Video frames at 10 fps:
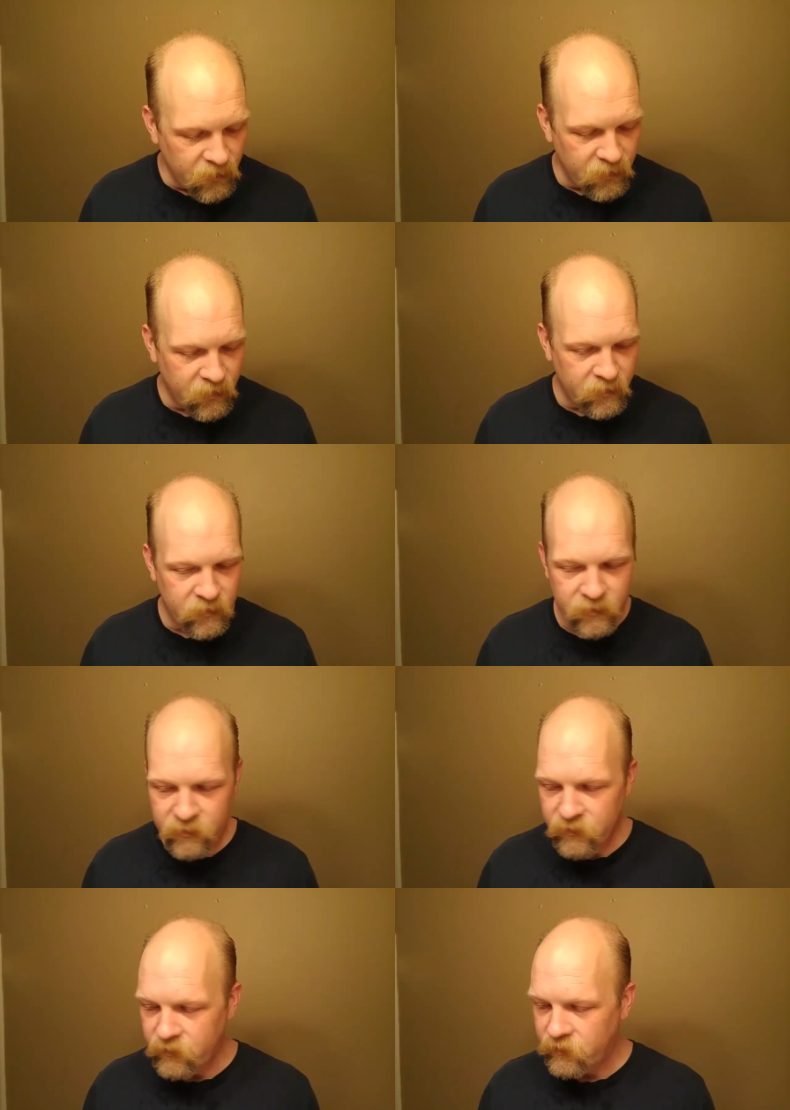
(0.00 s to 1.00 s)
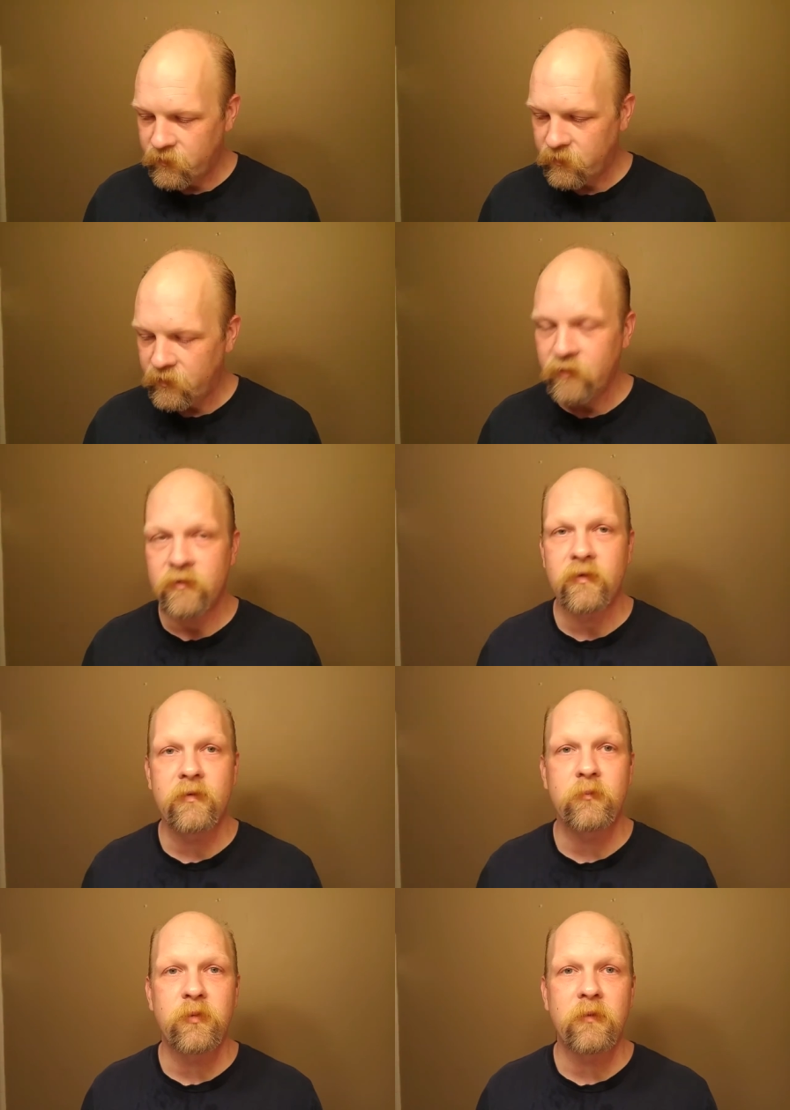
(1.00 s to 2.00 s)
And yeah,
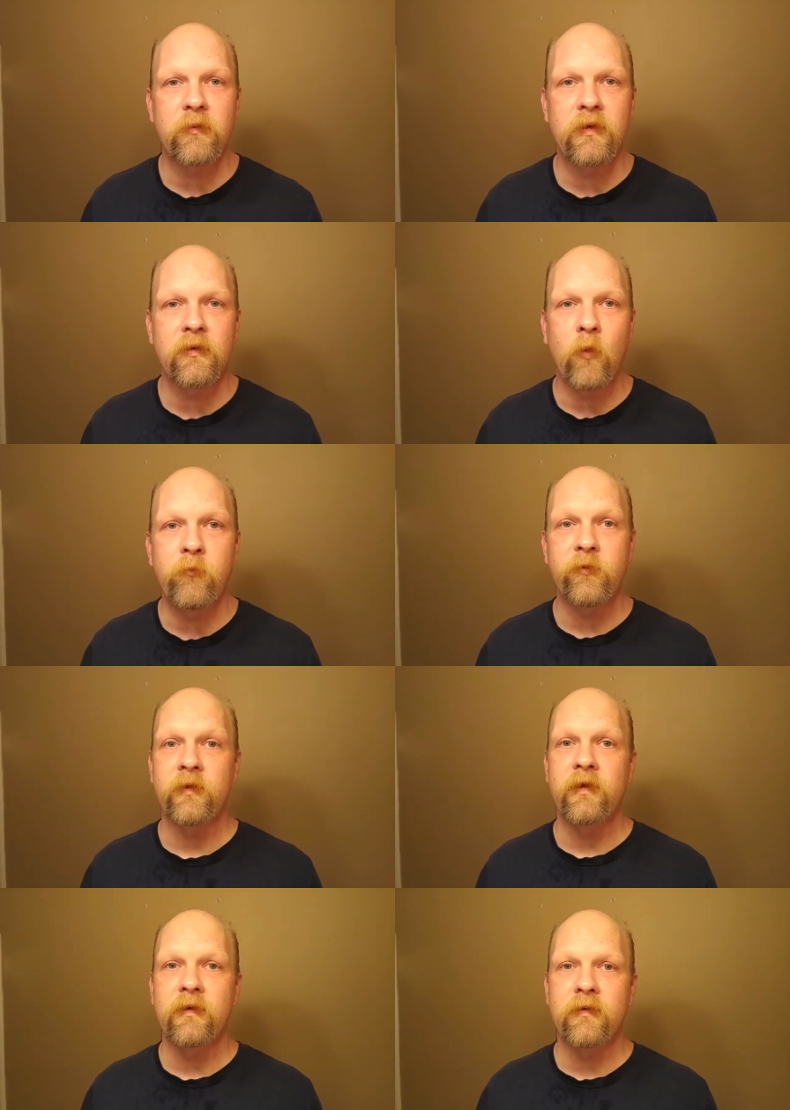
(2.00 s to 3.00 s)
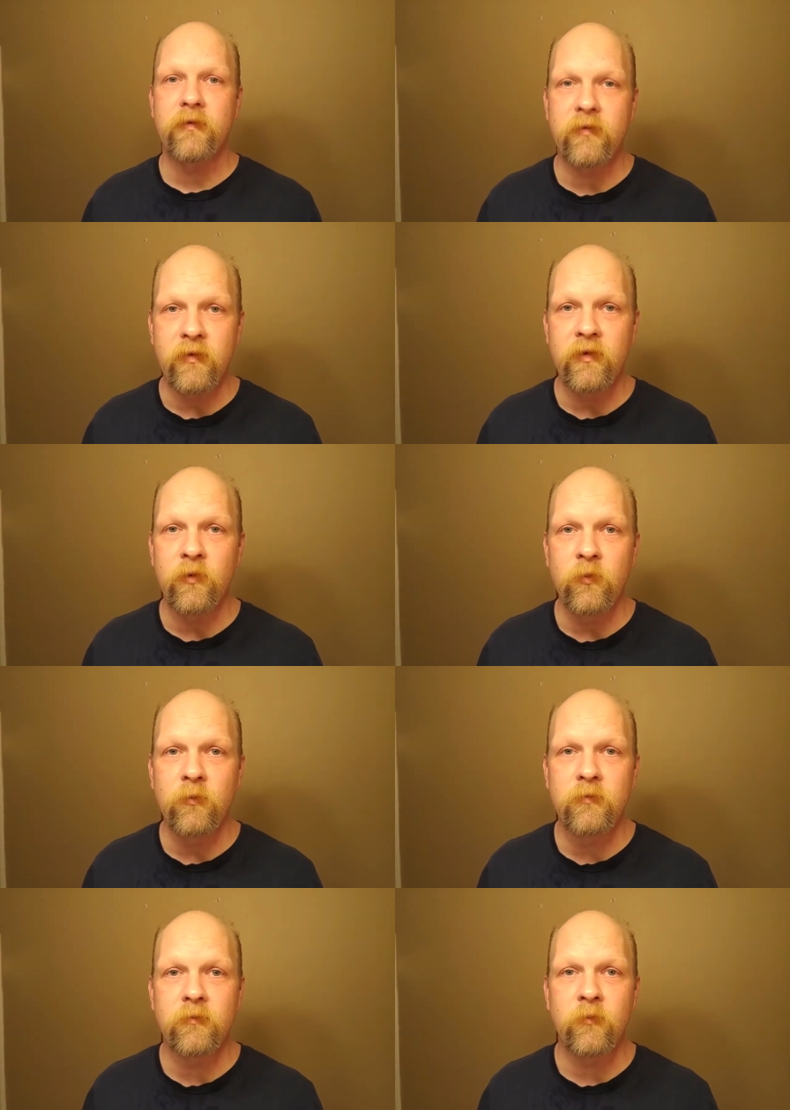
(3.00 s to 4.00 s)
I'll probably, hopefully, see
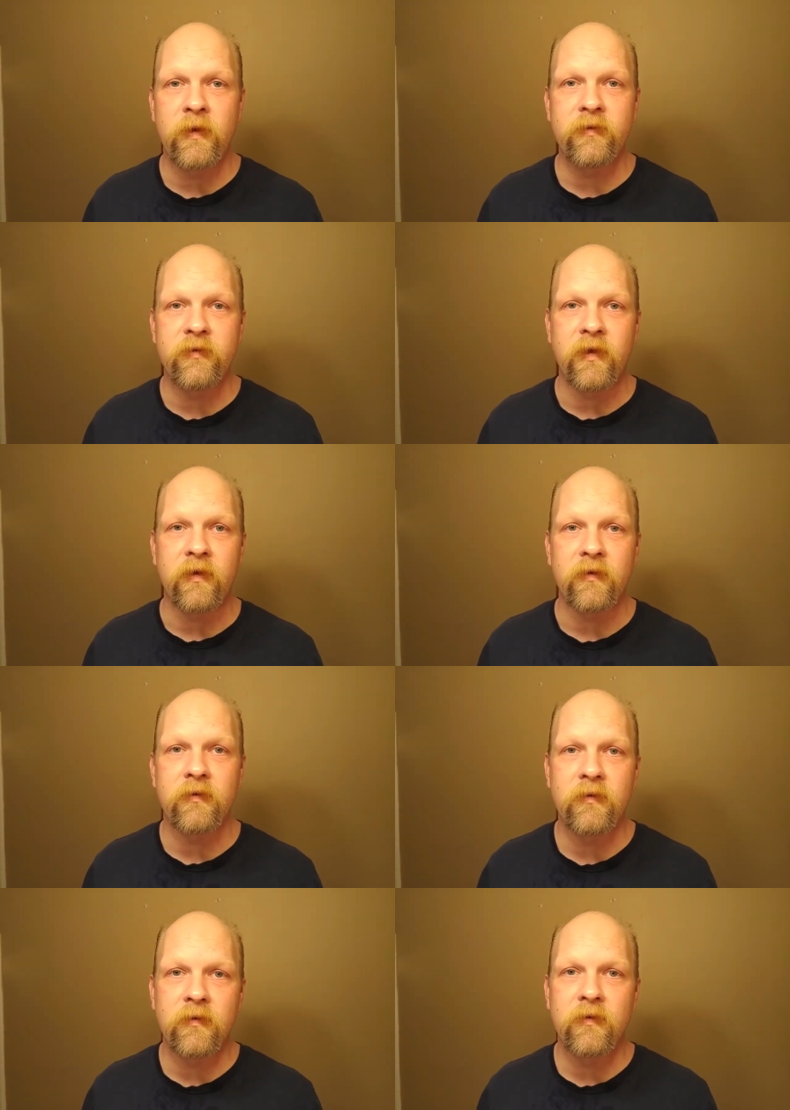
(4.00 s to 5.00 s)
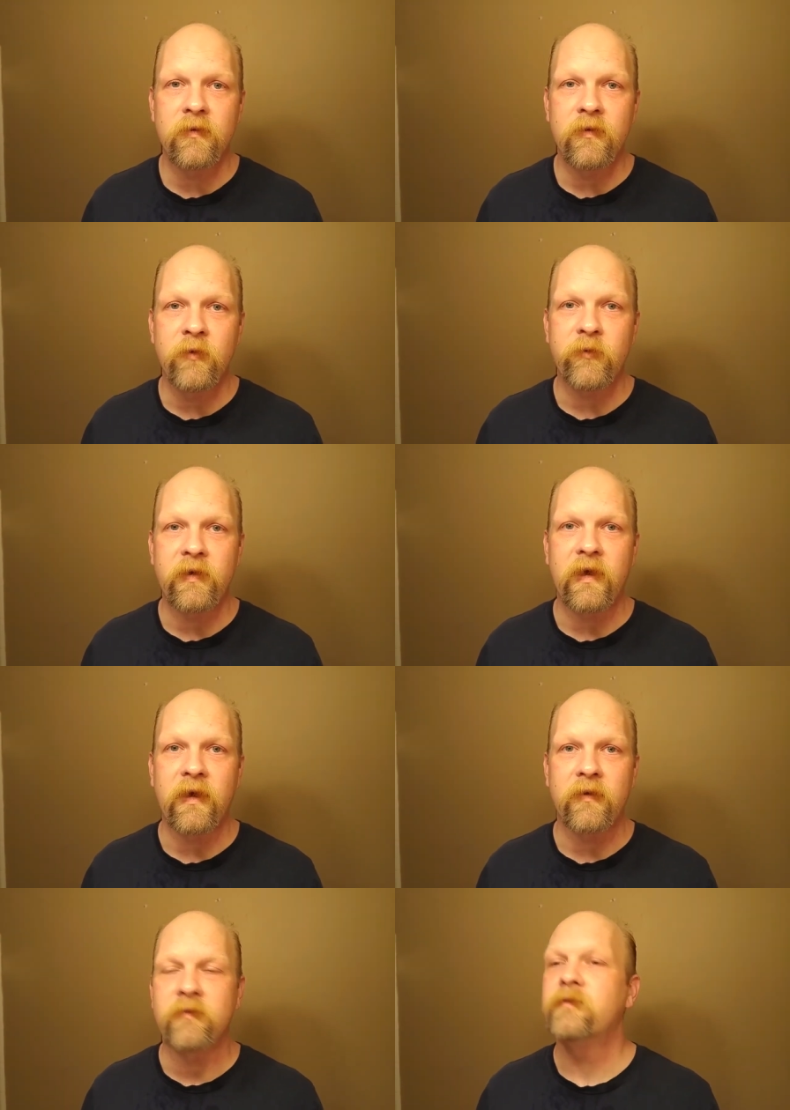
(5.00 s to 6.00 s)
you Wednesday, if I
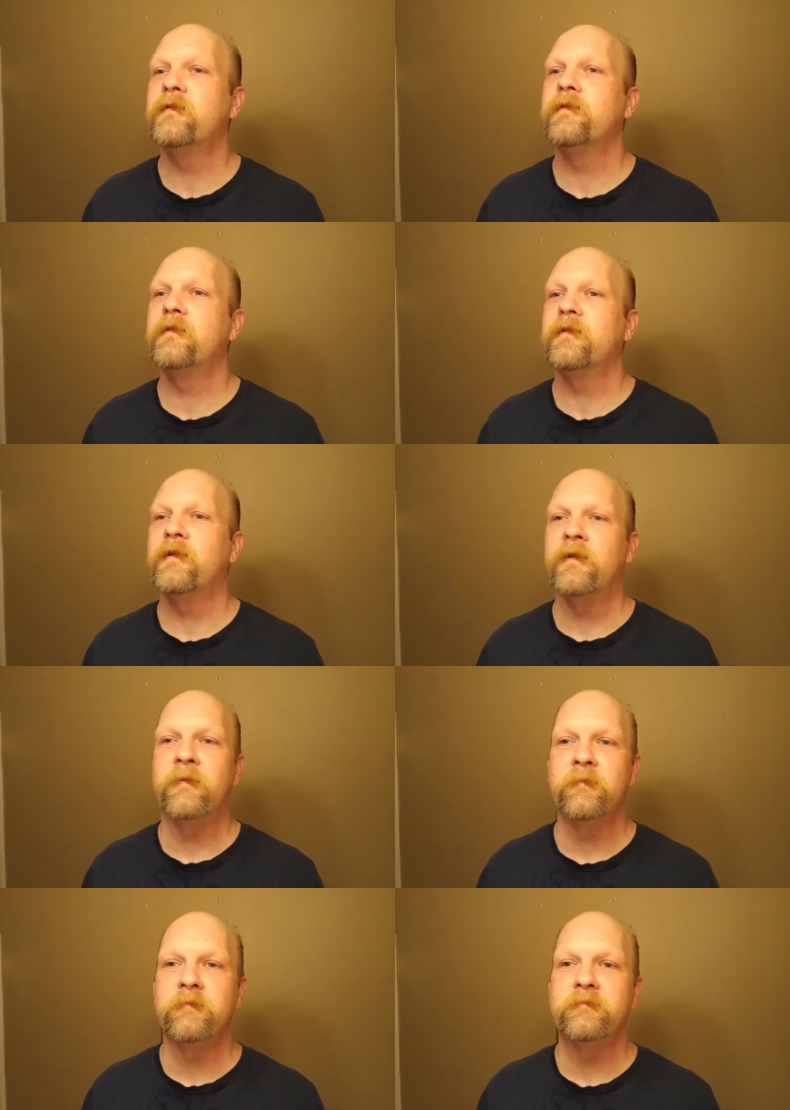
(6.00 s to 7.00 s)
can. Um,